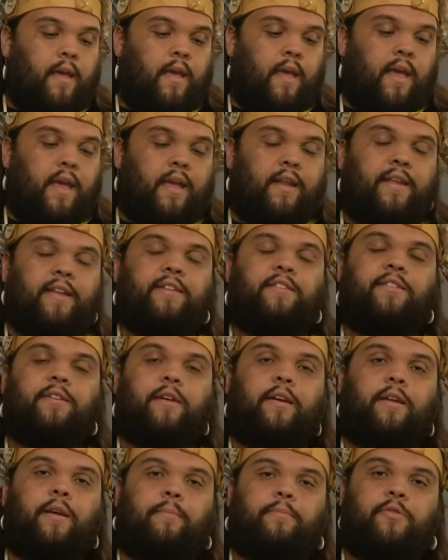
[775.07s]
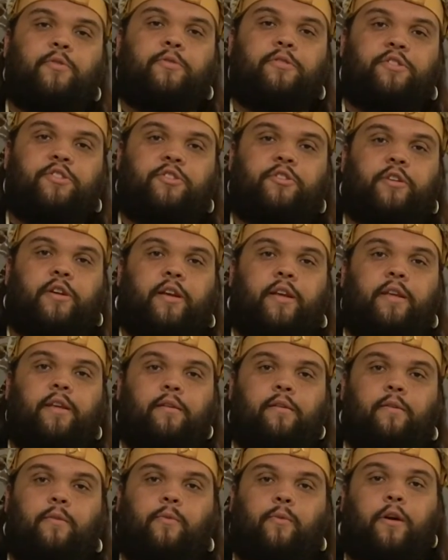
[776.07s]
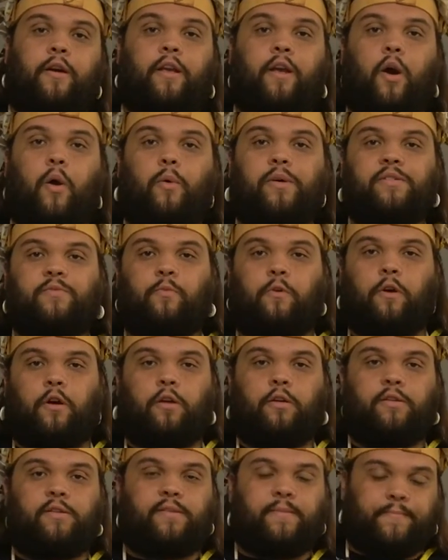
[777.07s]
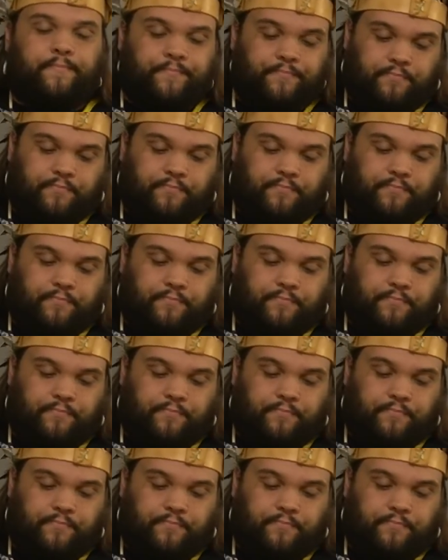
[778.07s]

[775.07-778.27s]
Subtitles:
And he took it up to his tree, where he always works,